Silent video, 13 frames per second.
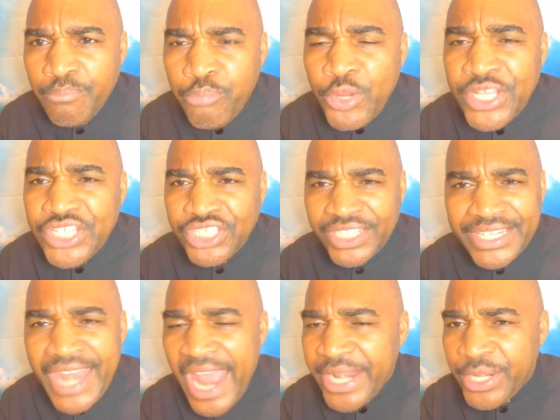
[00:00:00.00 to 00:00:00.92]

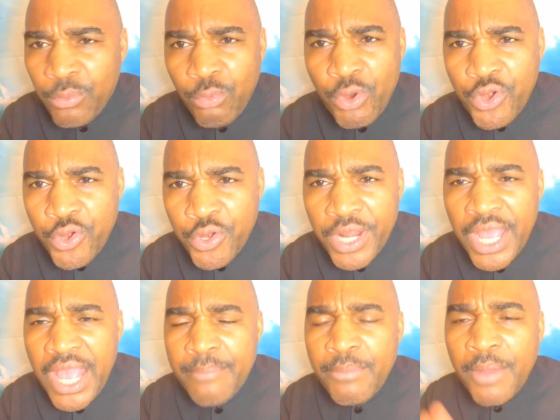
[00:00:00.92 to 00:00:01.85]
Preaching, not the word,
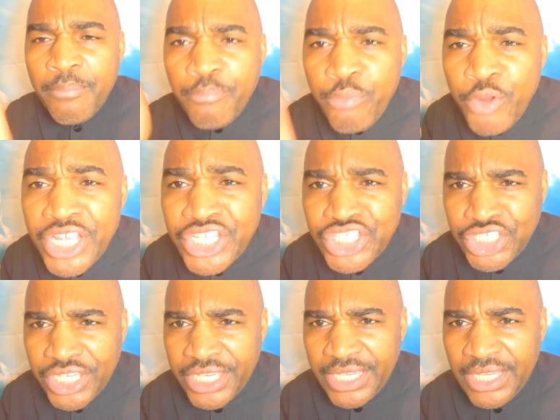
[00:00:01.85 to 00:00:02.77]
but
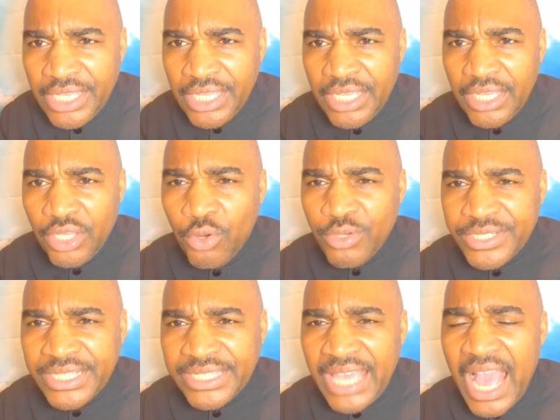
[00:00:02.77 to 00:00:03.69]
preaching, glory
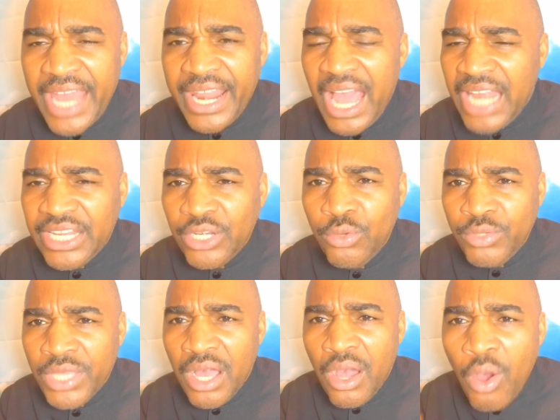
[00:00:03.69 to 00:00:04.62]
to God,
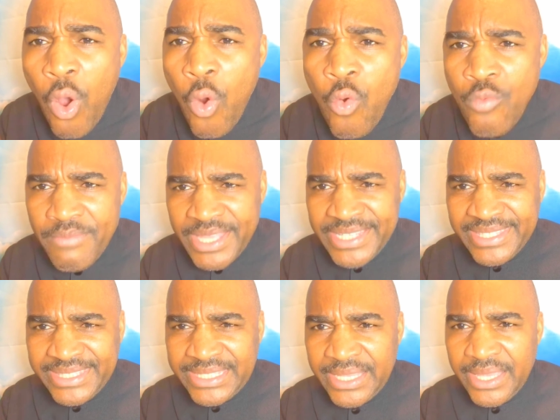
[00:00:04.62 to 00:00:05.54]
hallelujah,
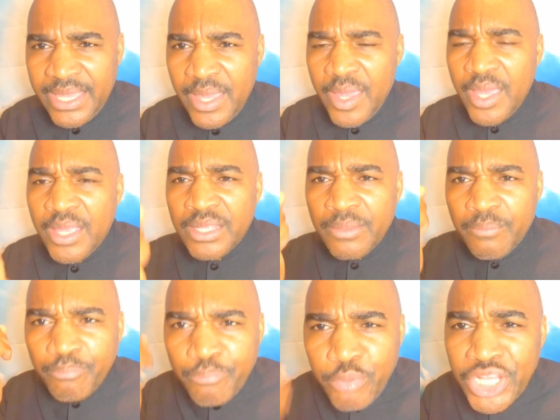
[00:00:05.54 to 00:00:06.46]
omens.
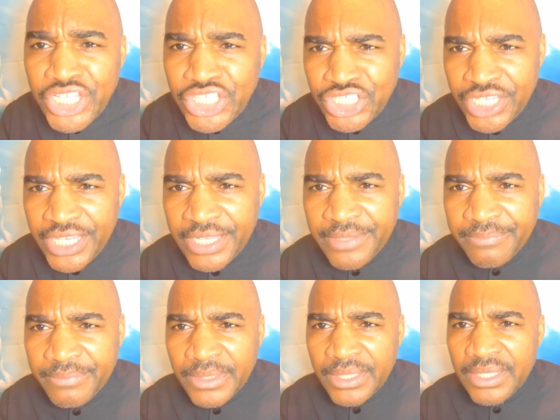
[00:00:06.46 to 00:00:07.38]
Preaching
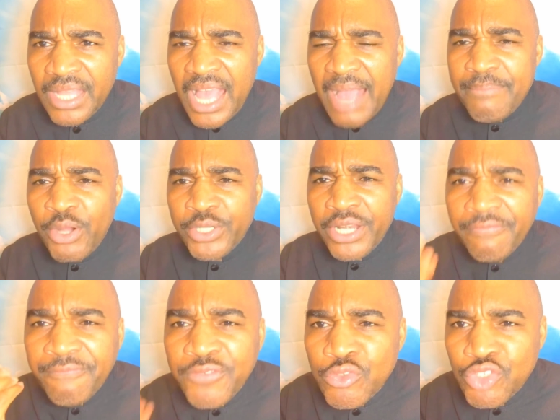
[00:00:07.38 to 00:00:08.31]
about the
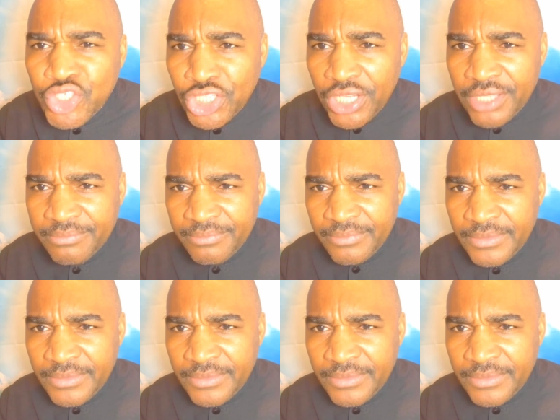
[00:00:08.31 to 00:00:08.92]
future